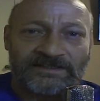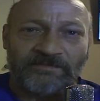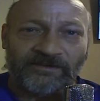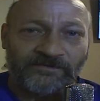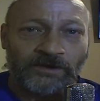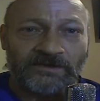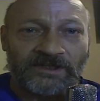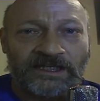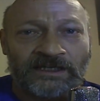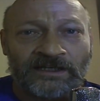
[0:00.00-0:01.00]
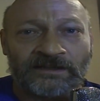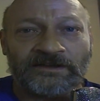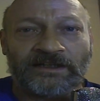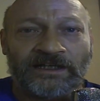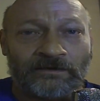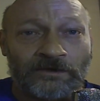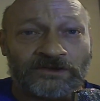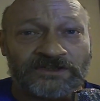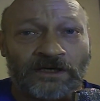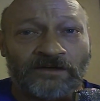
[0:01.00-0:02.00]
to be viewed again and
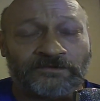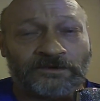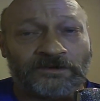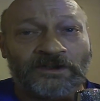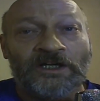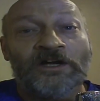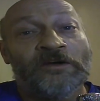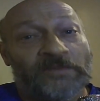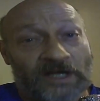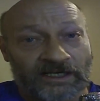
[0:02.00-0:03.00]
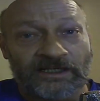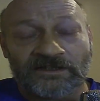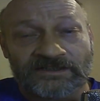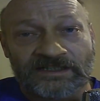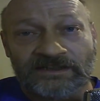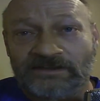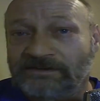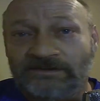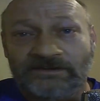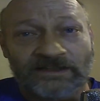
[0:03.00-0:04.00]
looked over. But I can guarantee
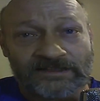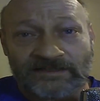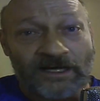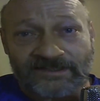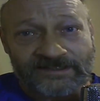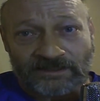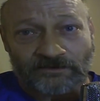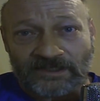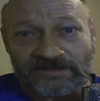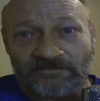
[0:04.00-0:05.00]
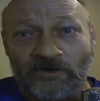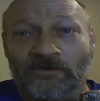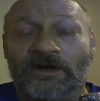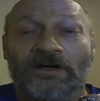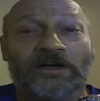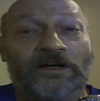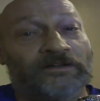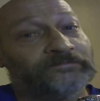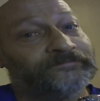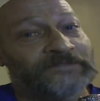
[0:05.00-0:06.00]
you it's not cigarette smoke.
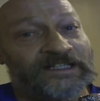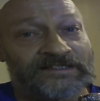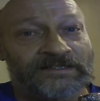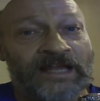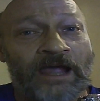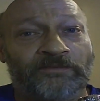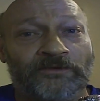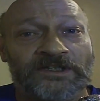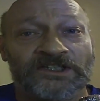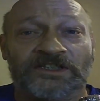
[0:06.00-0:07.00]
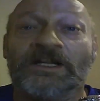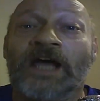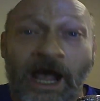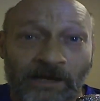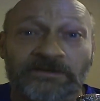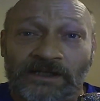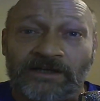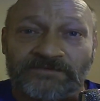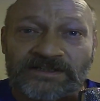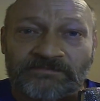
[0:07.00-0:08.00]
Is it an apparition? I
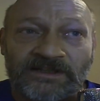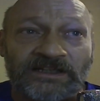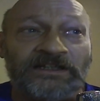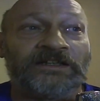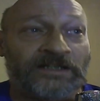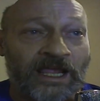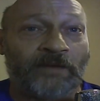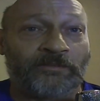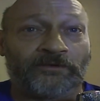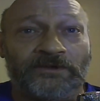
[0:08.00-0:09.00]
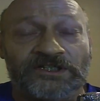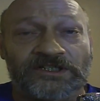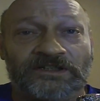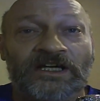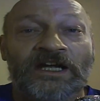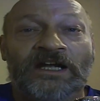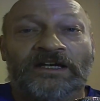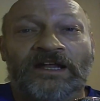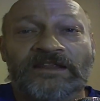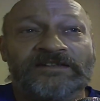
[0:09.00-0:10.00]
believe it to be an apparition.
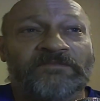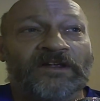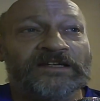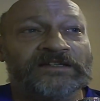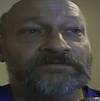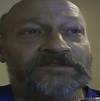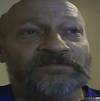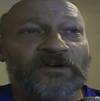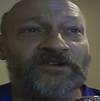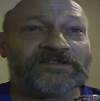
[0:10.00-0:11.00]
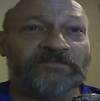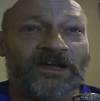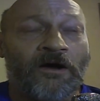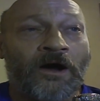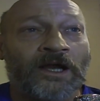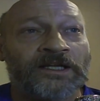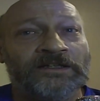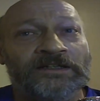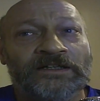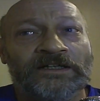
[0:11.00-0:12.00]
Now, this place was supposed to be
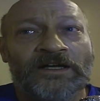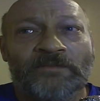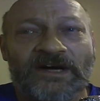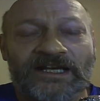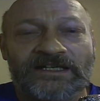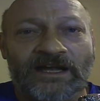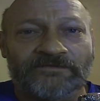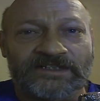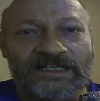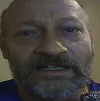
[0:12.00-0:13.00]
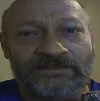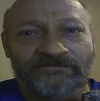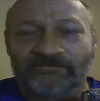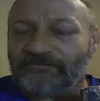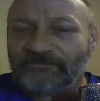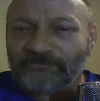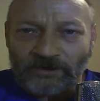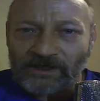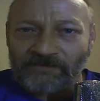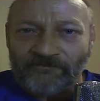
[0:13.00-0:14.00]
haunted, but I never did
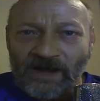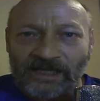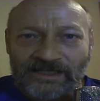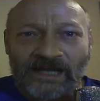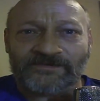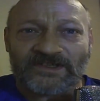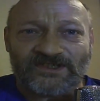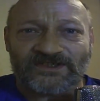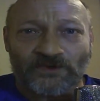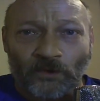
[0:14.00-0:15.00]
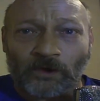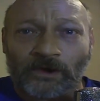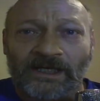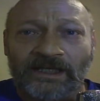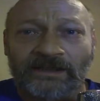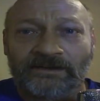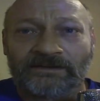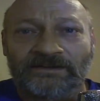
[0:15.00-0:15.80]
really find out the story